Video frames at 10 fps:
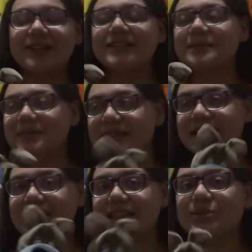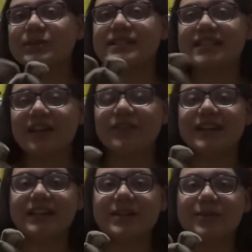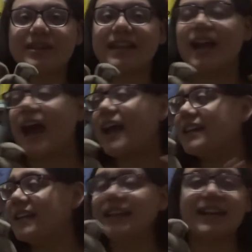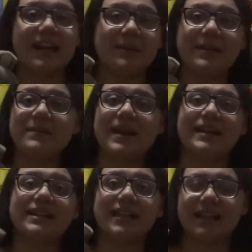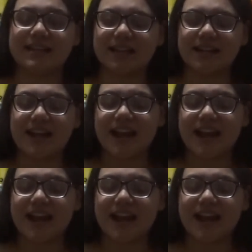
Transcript: To me, this was definitely worth it. I needed him in my collection.